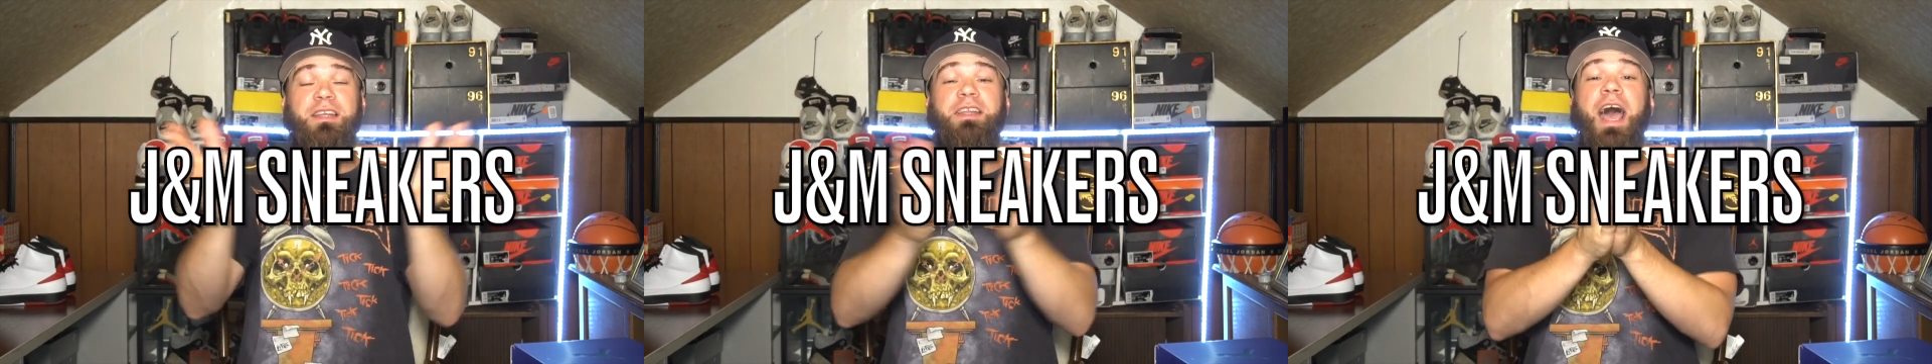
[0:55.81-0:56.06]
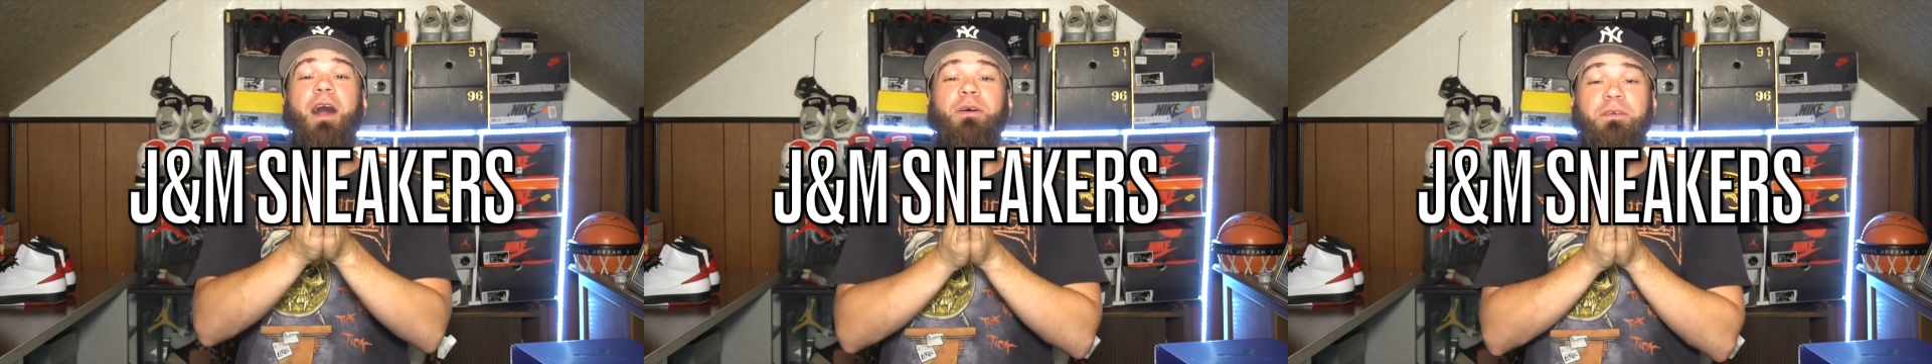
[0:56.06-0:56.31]

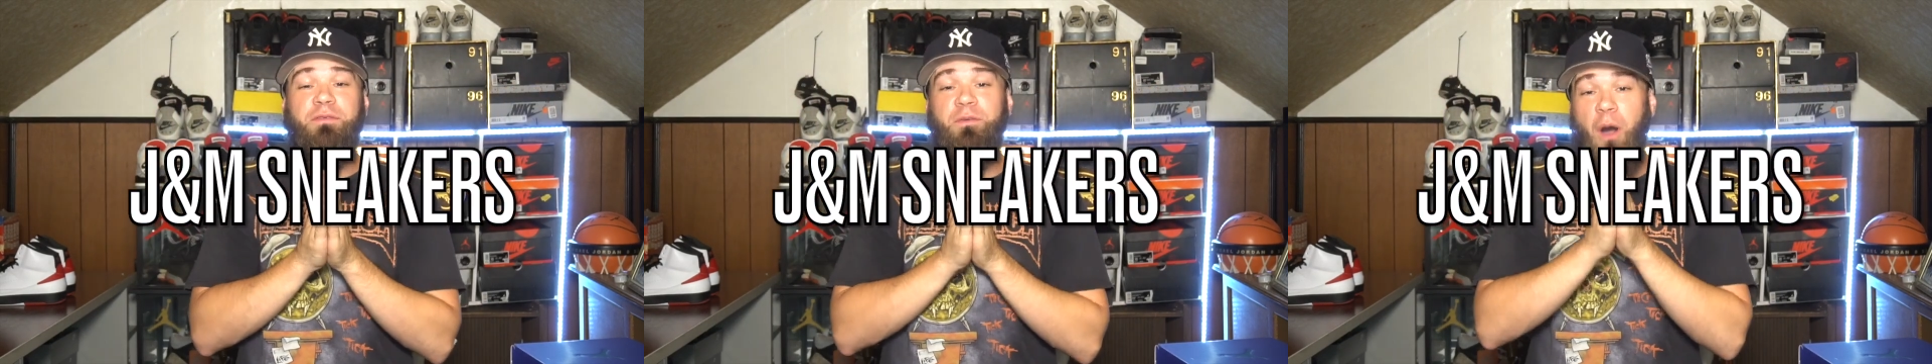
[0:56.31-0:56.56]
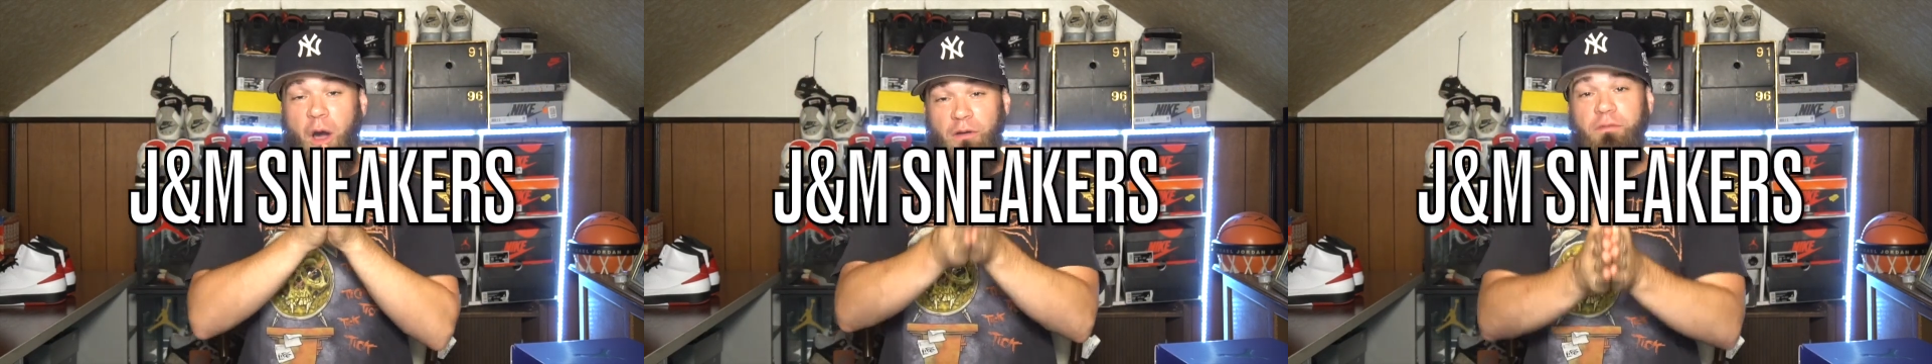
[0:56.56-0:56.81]
Now, if
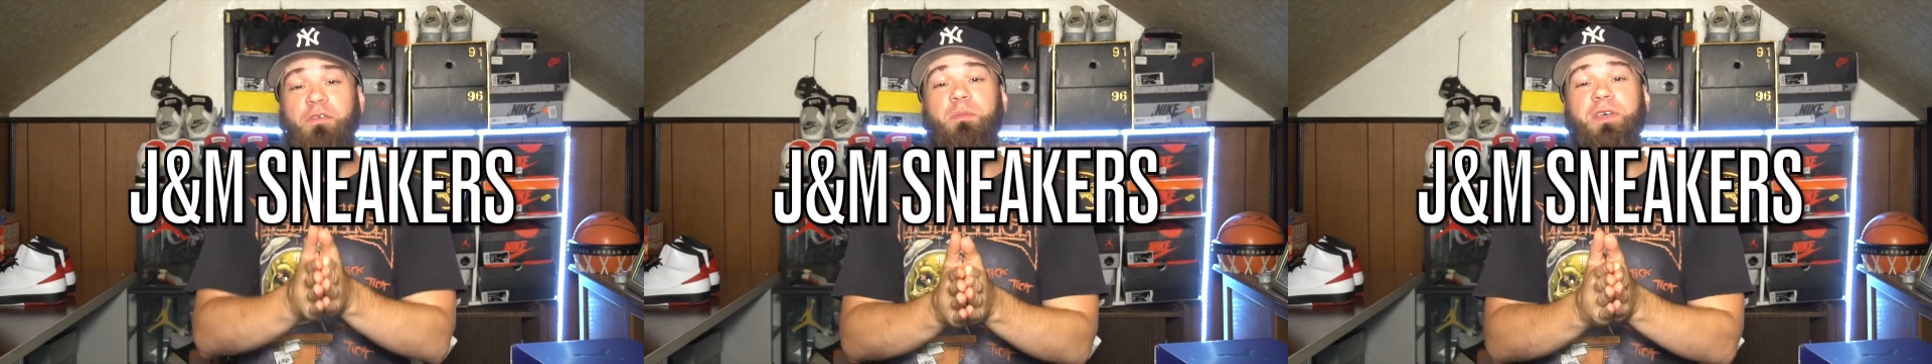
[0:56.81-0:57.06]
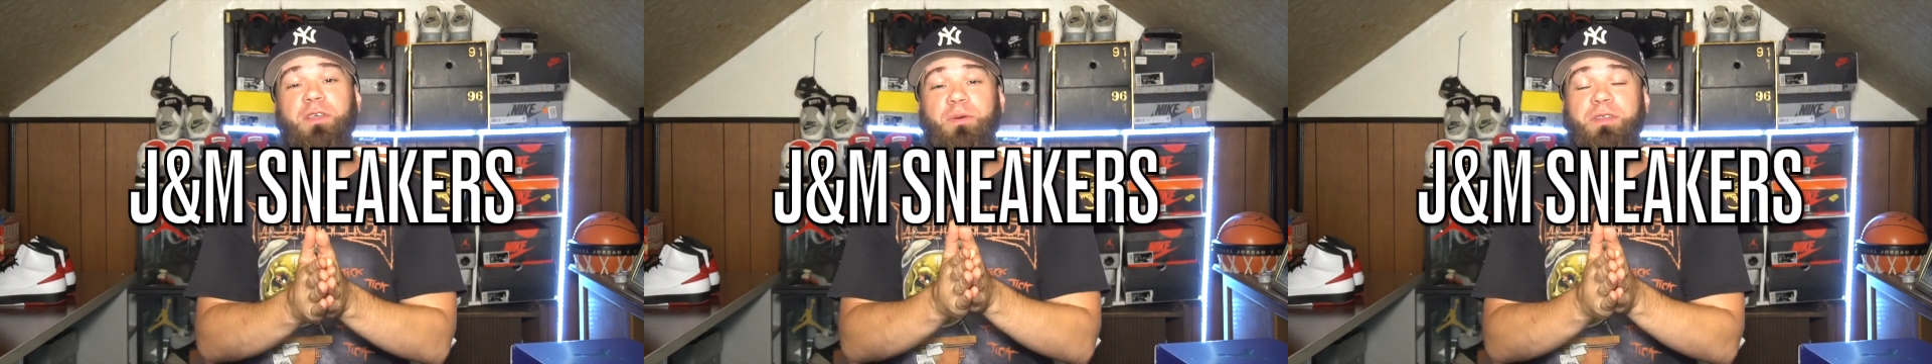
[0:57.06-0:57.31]
you aren't
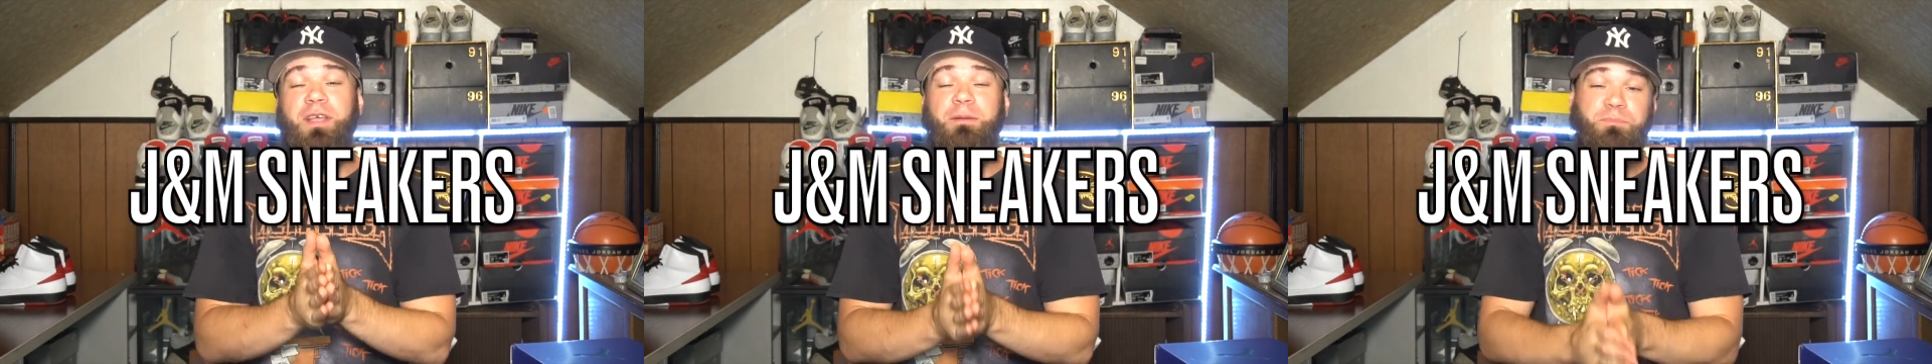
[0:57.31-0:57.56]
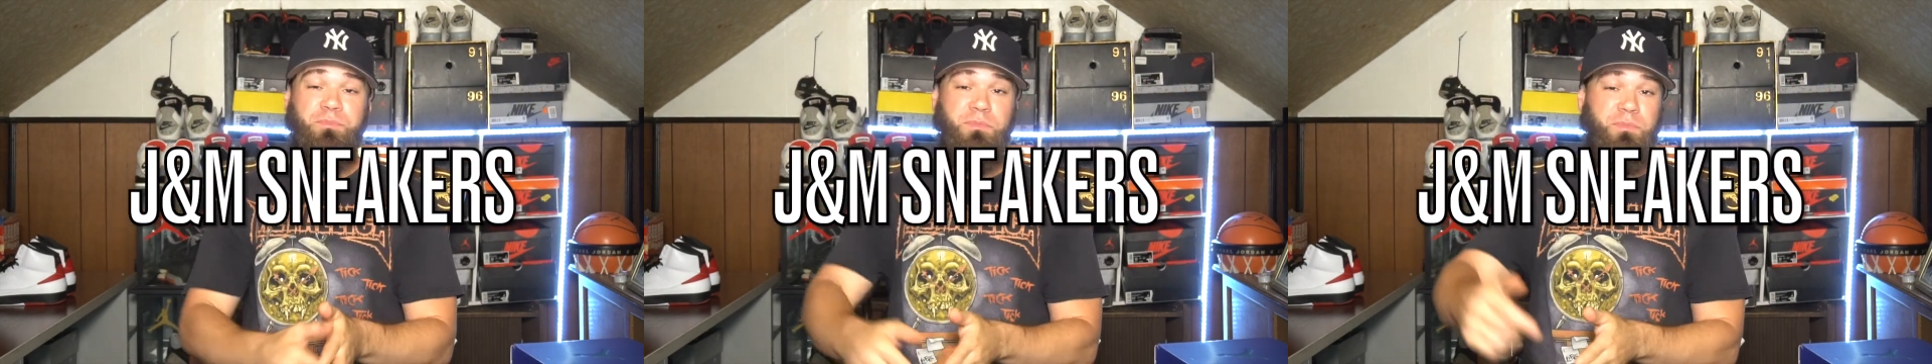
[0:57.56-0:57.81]
familiar with
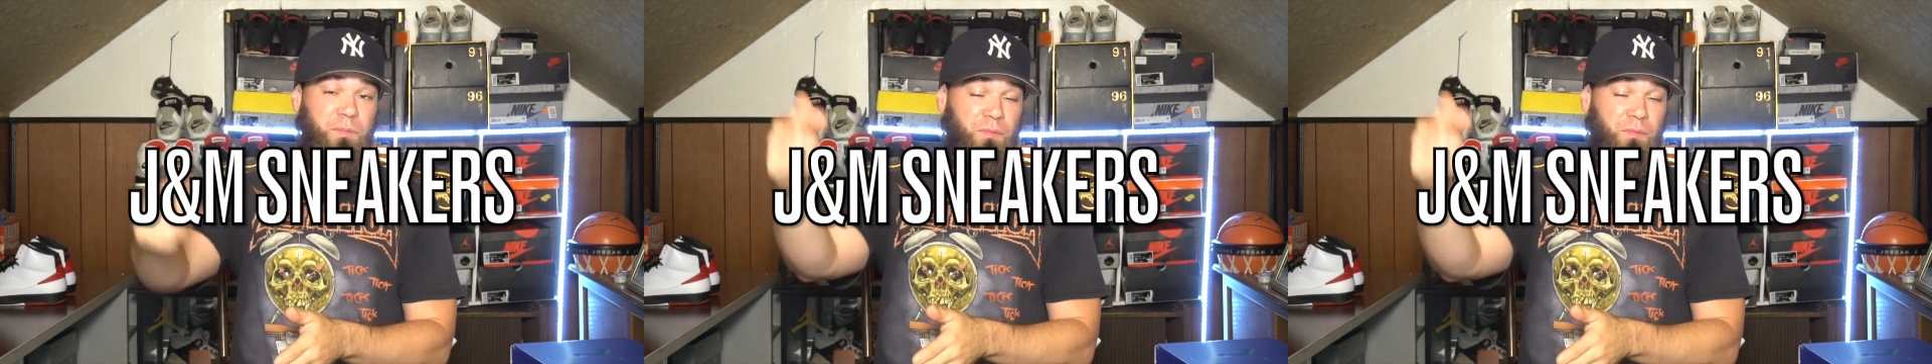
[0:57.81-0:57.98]
them,